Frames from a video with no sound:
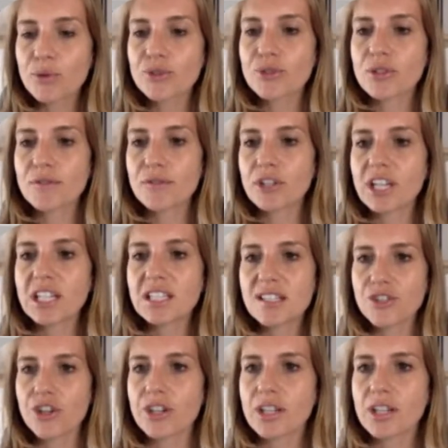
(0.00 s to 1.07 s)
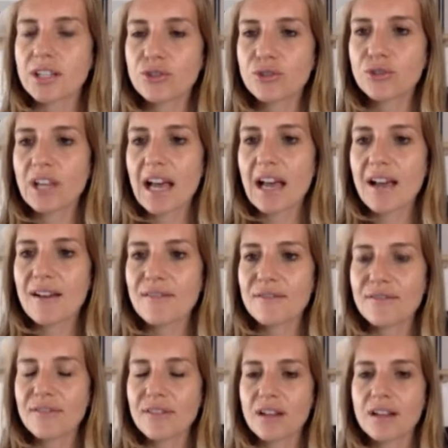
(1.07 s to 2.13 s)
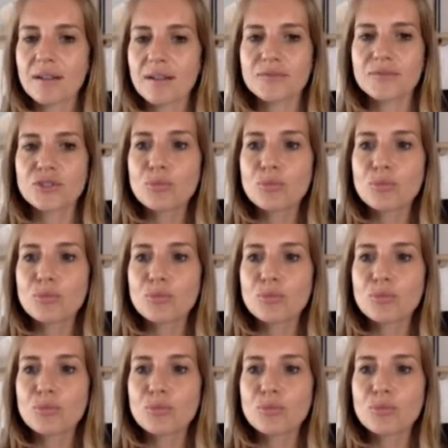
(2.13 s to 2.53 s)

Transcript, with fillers: So if you're getting started, you don't have um,